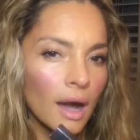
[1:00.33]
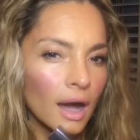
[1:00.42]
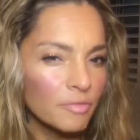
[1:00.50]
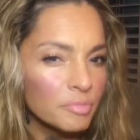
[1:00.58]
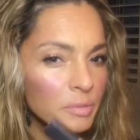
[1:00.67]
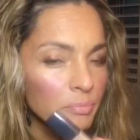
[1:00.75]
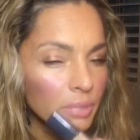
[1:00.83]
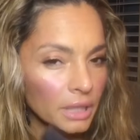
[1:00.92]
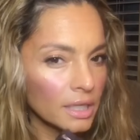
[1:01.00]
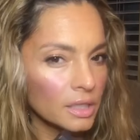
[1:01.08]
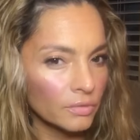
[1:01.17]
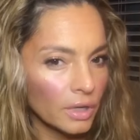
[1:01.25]
I've been
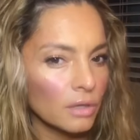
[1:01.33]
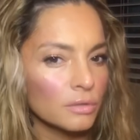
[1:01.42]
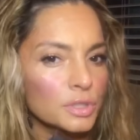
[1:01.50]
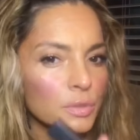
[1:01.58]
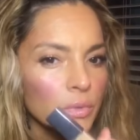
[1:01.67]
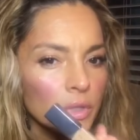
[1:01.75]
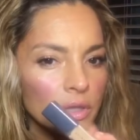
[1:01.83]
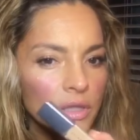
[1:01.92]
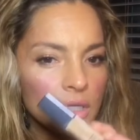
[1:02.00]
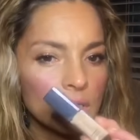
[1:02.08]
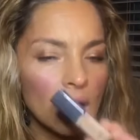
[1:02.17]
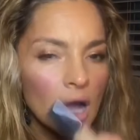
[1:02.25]
playing around with
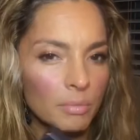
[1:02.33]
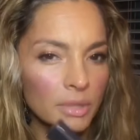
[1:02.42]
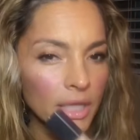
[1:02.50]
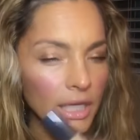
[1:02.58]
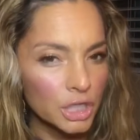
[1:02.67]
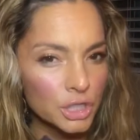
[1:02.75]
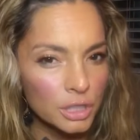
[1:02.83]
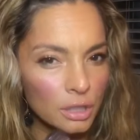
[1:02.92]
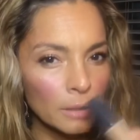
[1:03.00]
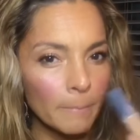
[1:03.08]
the application